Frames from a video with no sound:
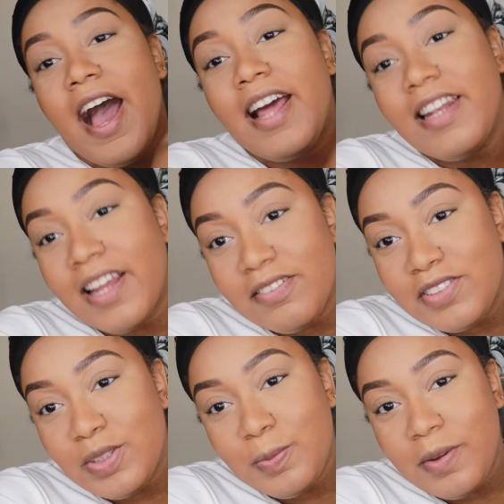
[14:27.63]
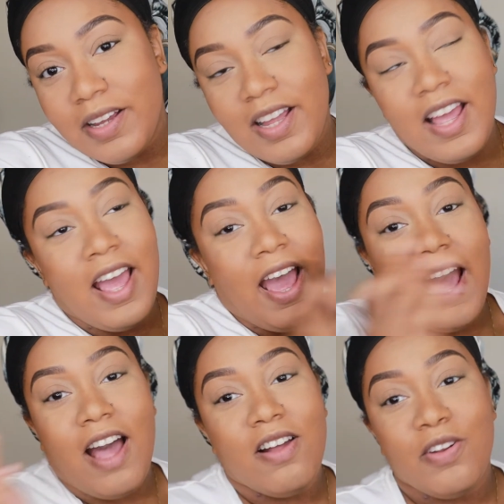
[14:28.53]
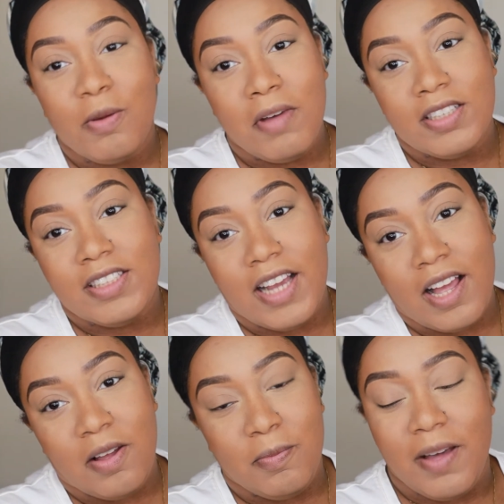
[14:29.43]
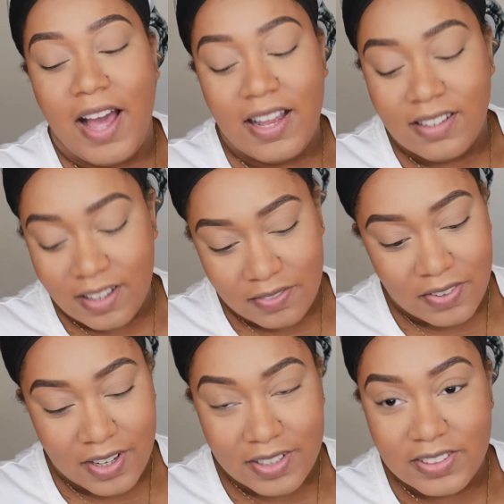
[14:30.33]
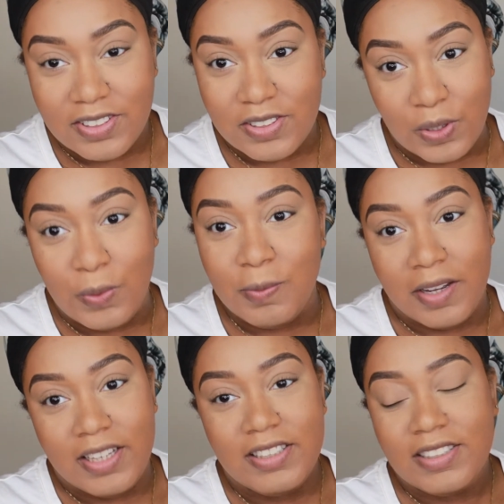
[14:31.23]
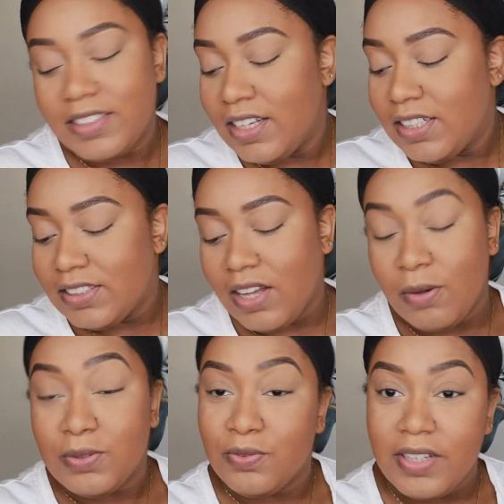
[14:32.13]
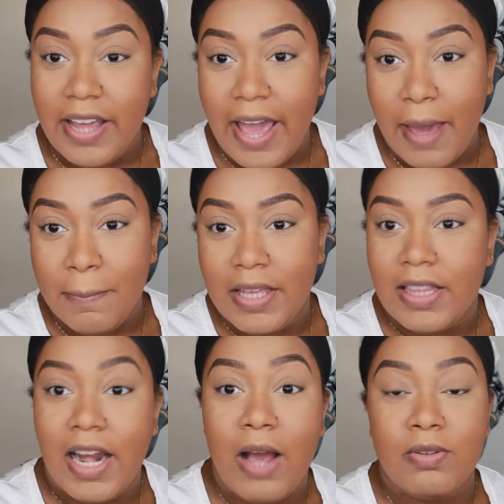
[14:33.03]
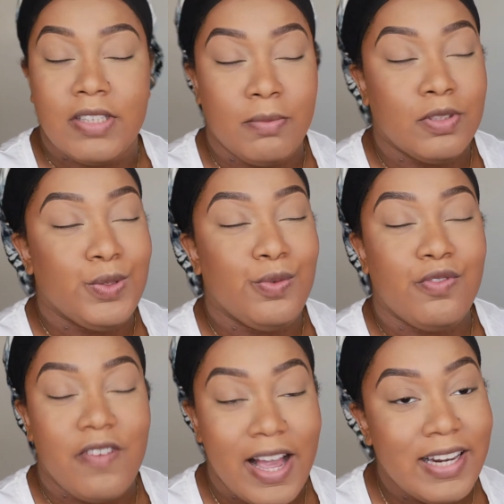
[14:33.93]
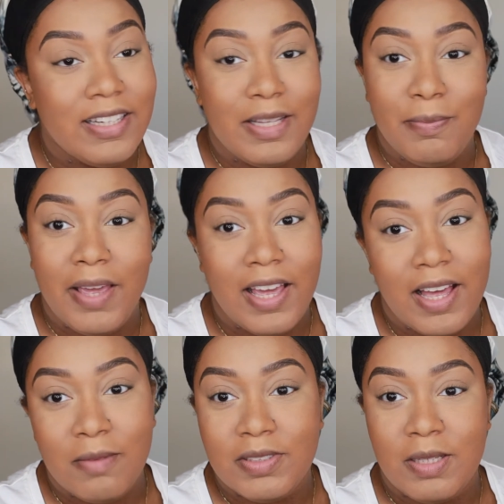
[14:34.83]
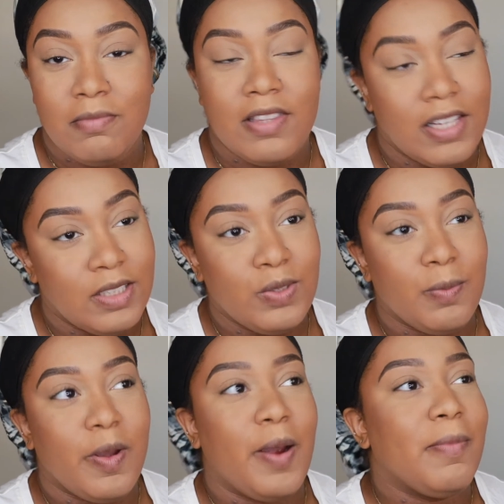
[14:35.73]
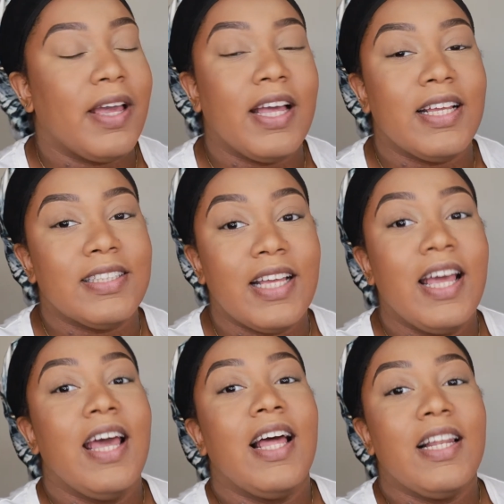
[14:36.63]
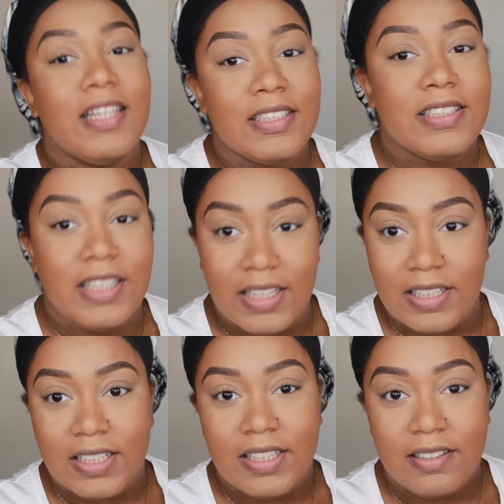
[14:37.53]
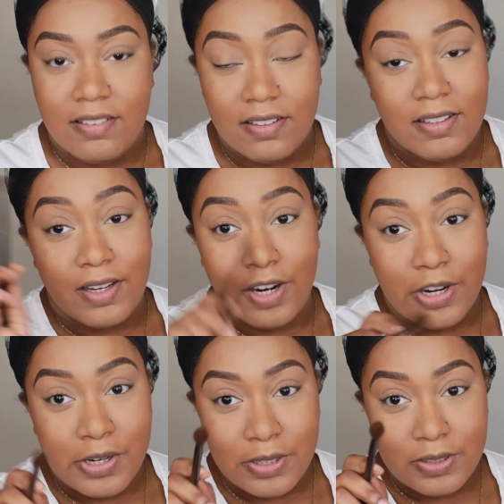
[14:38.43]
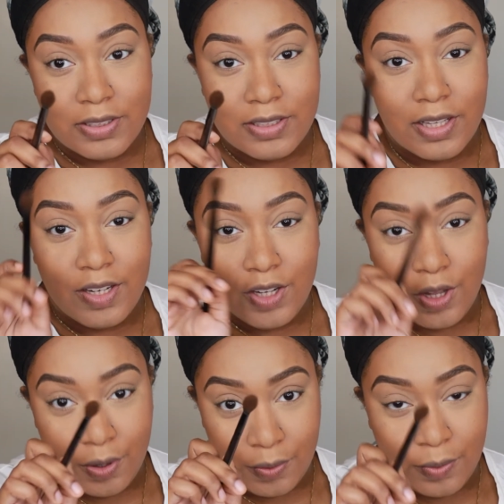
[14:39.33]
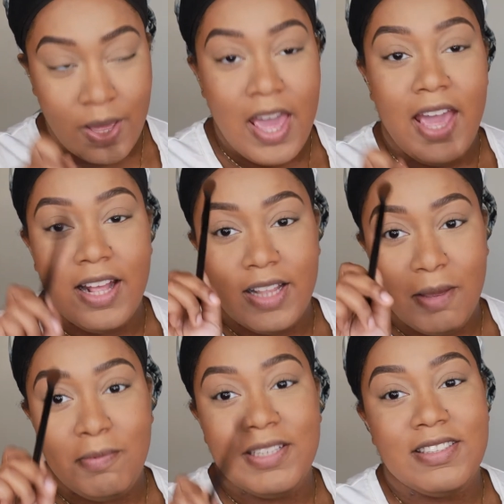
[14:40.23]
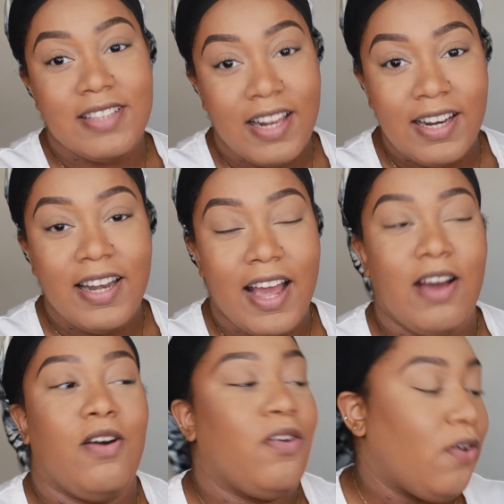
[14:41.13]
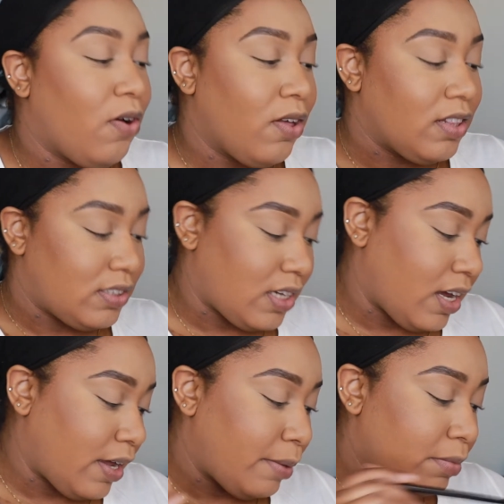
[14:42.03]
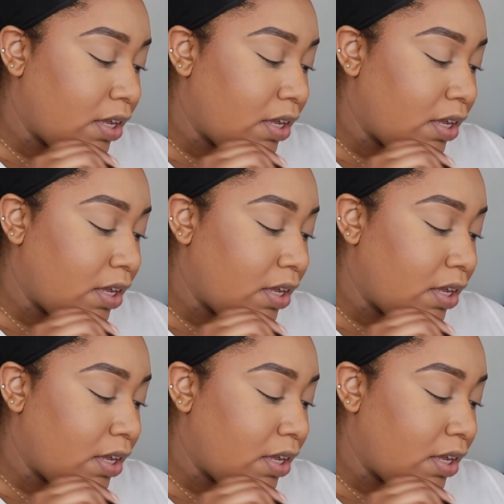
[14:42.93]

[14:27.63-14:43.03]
I love Supa. I don't know about y'all, but I love her so much. So I was really happy that I was able to finally pick up some things from her because, listen, the girls know, and they be selling out all the time.